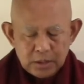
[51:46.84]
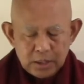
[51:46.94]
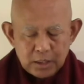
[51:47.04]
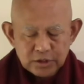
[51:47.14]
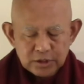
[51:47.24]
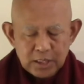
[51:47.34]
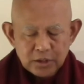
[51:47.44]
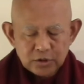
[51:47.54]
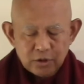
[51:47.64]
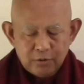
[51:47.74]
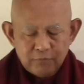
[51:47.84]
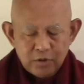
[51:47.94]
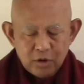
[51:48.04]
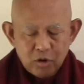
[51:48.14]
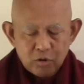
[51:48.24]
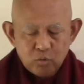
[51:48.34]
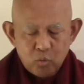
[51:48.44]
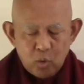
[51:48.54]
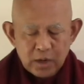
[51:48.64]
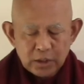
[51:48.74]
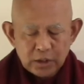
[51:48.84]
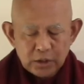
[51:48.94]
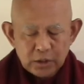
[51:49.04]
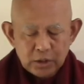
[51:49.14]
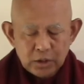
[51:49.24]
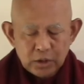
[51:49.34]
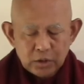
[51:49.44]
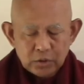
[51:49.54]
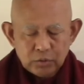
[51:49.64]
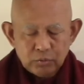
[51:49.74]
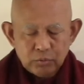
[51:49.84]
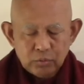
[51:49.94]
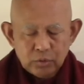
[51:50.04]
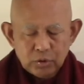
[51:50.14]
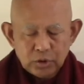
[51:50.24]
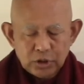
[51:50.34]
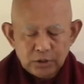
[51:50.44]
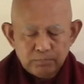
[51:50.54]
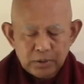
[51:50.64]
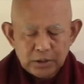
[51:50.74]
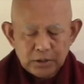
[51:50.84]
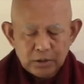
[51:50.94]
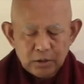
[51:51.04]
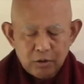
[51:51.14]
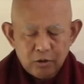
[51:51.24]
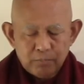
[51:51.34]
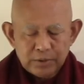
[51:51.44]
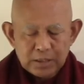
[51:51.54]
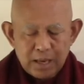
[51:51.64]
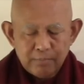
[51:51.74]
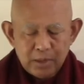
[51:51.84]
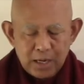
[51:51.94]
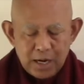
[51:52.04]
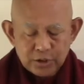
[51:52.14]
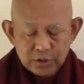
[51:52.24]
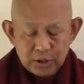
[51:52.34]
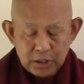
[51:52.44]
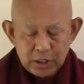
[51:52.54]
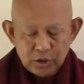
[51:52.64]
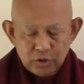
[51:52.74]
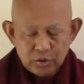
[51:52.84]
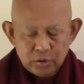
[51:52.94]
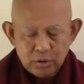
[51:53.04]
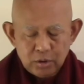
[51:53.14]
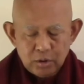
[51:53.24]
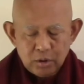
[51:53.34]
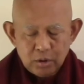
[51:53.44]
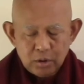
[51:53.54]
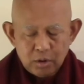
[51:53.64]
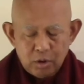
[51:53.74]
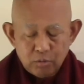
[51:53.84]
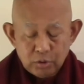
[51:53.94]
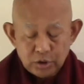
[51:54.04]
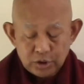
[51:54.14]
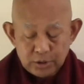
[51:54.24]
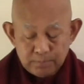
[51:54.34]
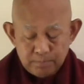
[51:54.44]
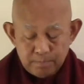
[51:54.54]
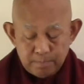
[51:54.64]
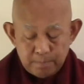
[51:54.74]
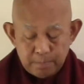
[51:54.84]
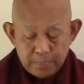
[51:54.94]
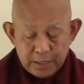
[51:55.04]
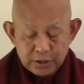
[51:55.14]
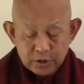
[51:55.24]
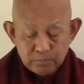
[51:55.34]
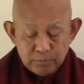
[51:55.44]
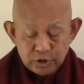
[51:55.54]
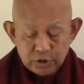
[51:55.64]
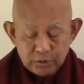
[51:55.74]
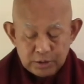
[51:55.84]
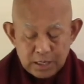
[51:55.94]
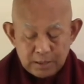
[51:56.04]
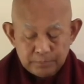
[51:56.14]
A sense of not wanting to deplete or become less in your ownership. That's michariya.